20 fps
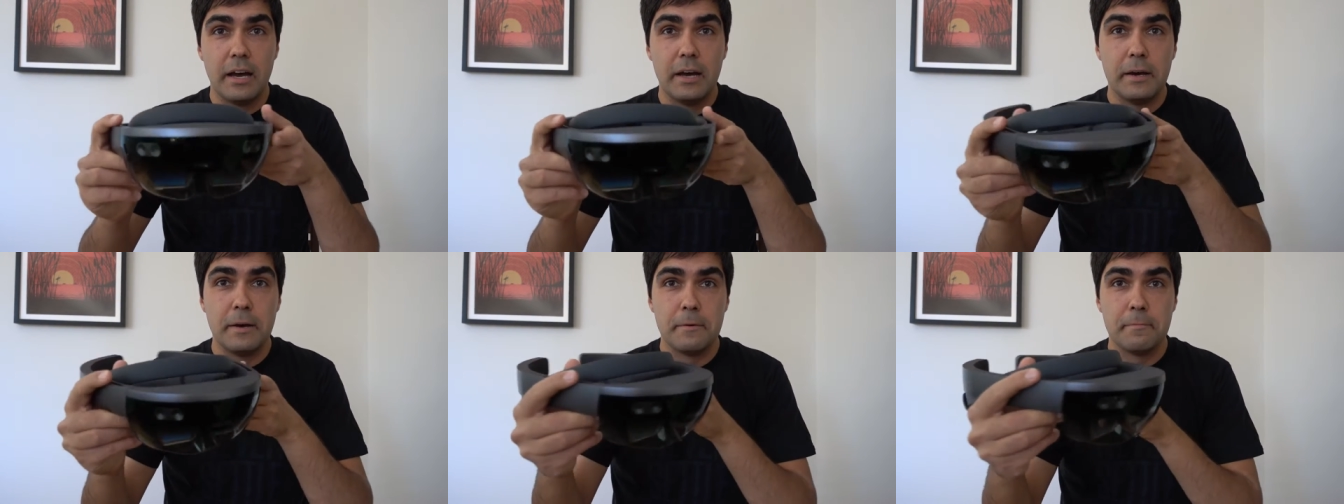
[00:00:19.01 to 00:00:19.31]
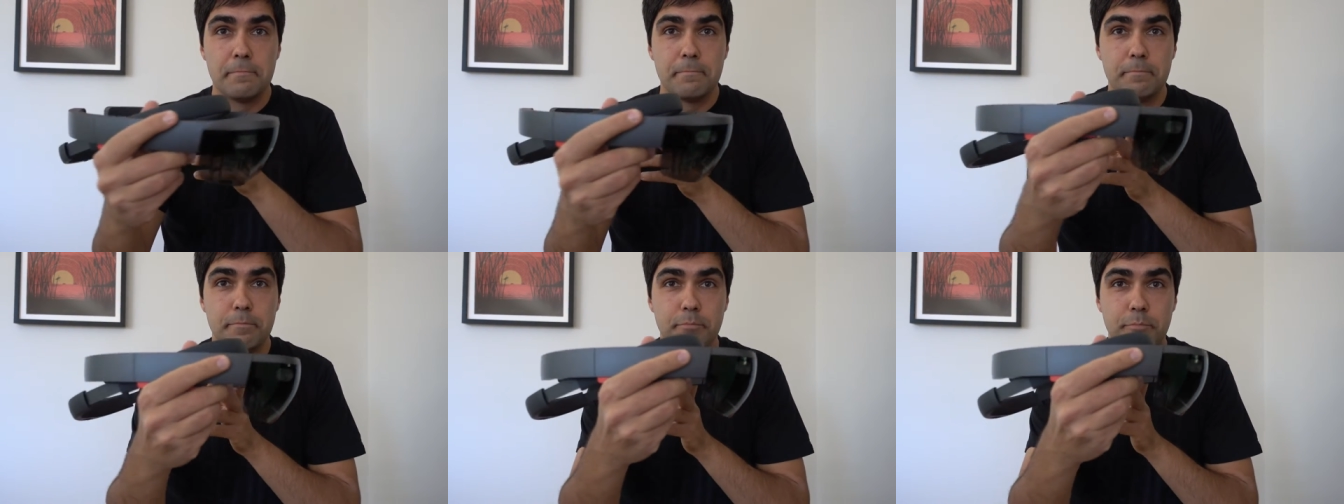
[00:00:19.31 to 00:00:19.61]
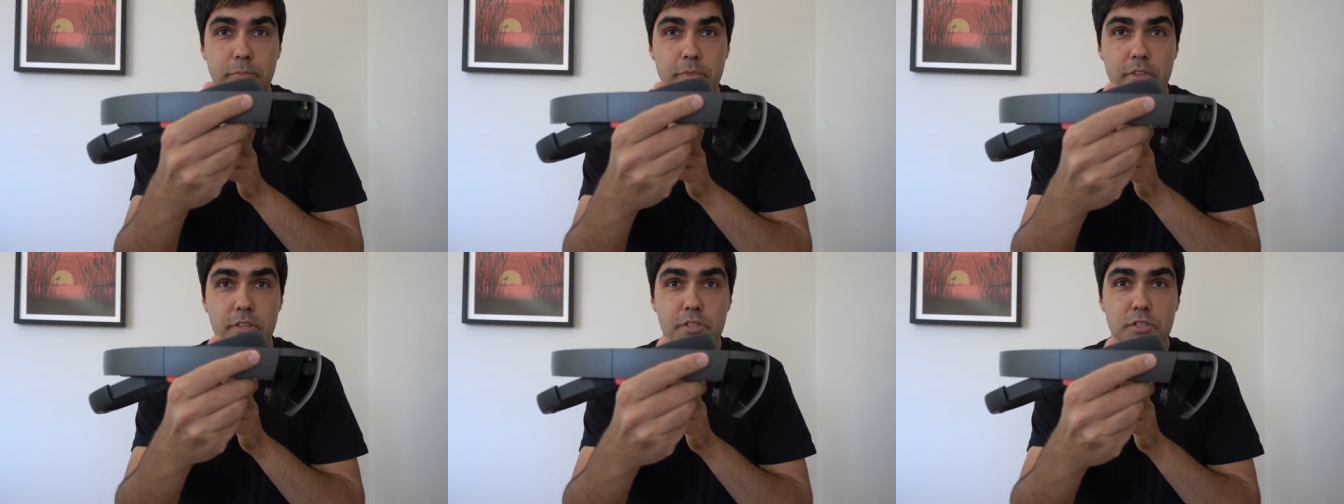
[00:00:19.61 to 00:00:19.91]
Um,
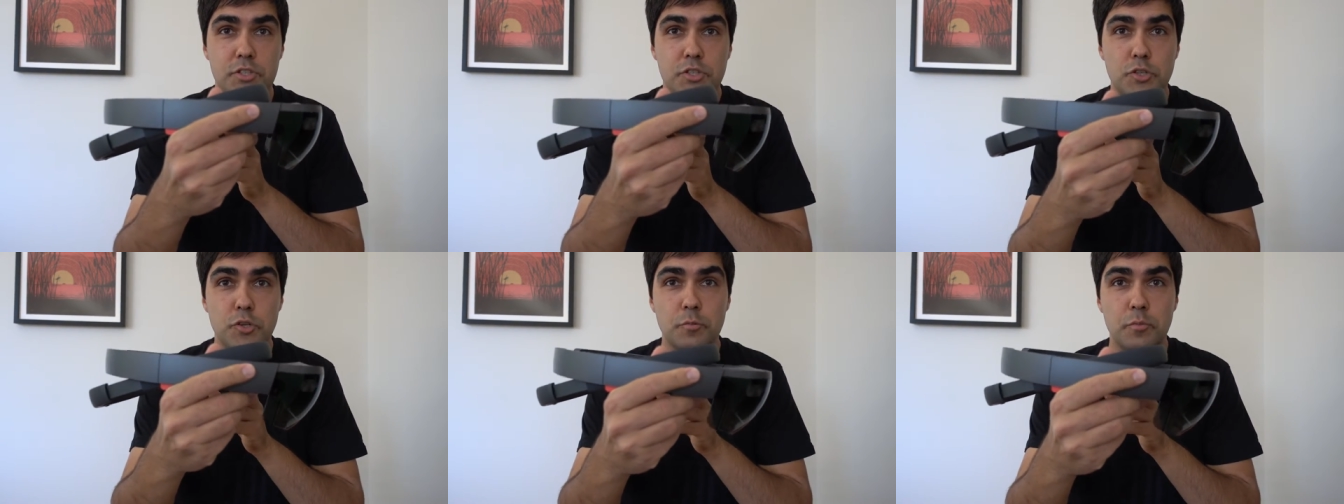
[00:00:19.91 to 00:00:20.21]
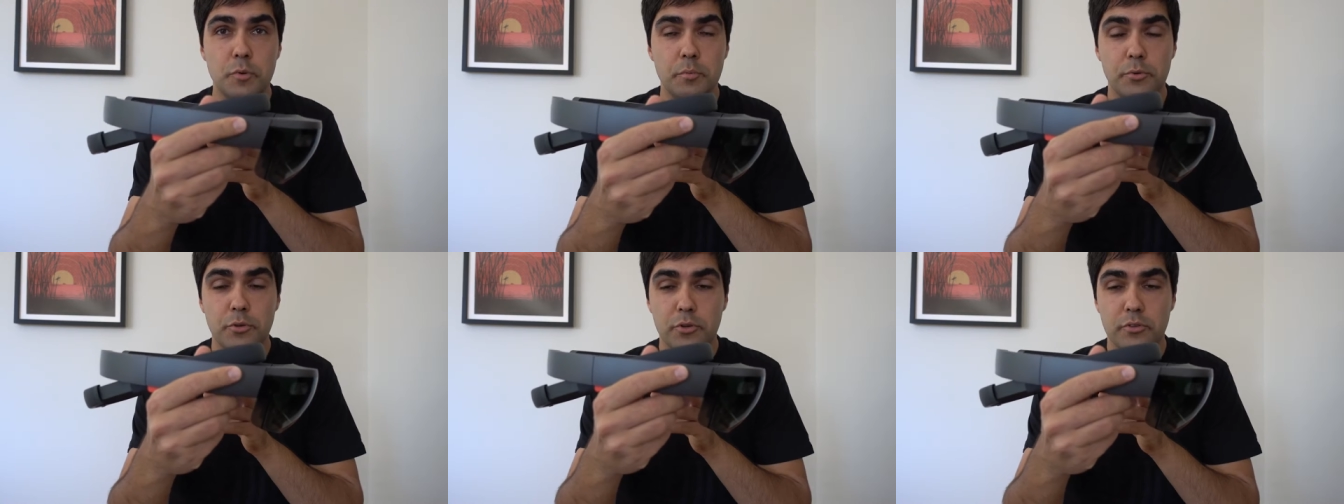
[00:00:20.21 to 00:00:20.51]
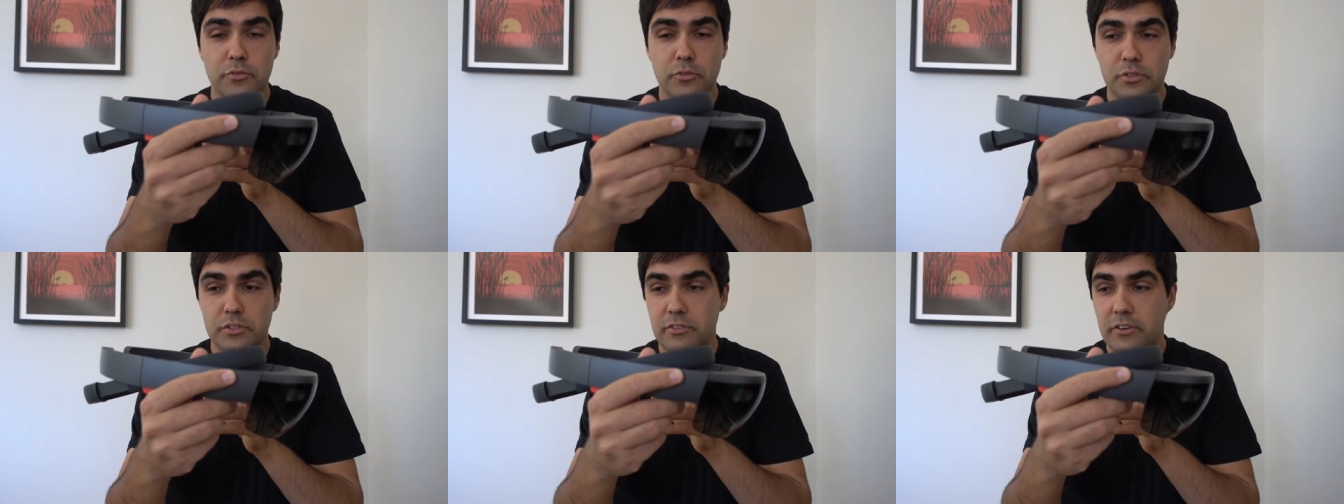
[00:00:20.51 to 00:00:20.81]
super
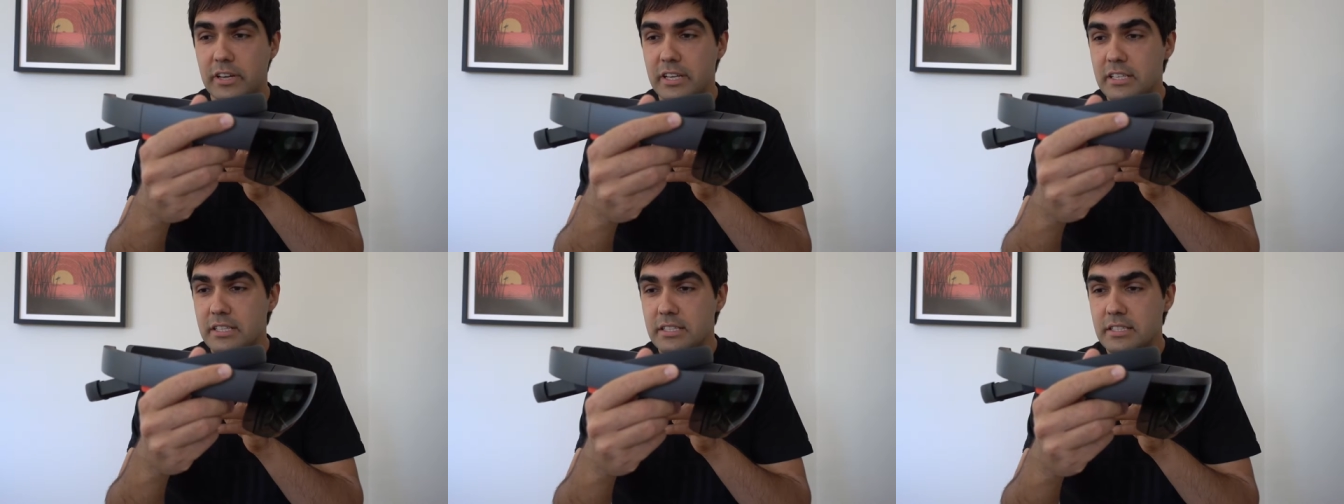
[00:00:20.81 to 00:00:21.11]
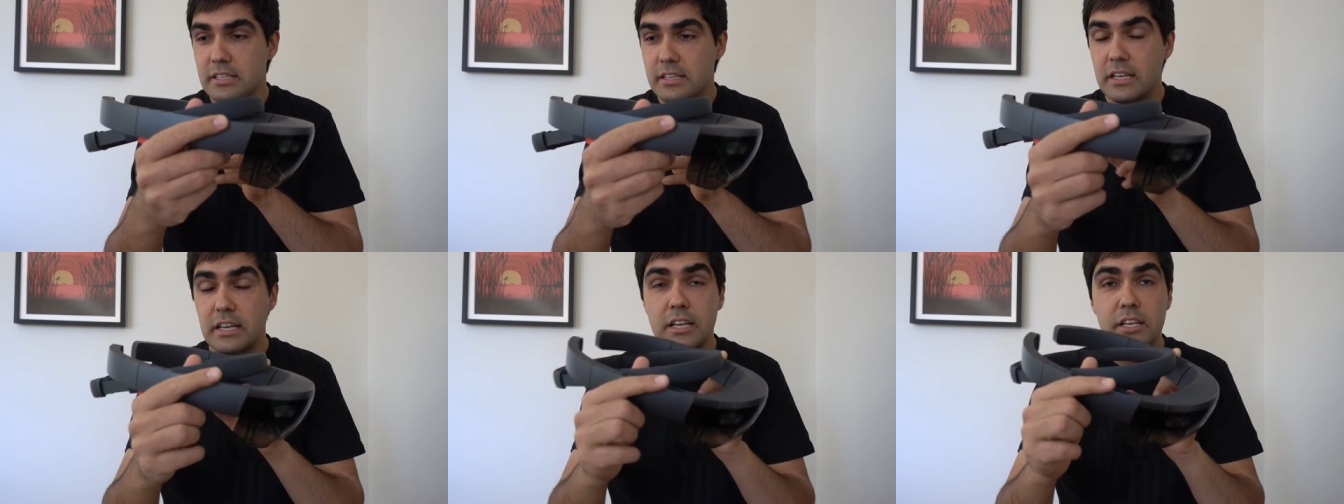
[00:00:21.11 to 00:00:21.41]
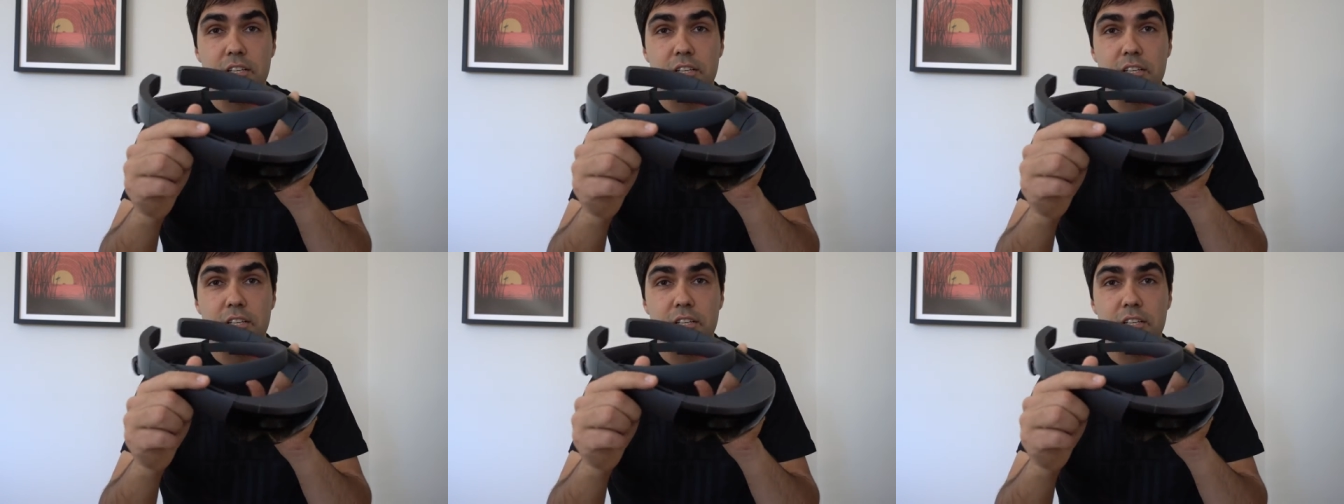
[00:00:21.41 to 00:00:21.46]
beautiful device,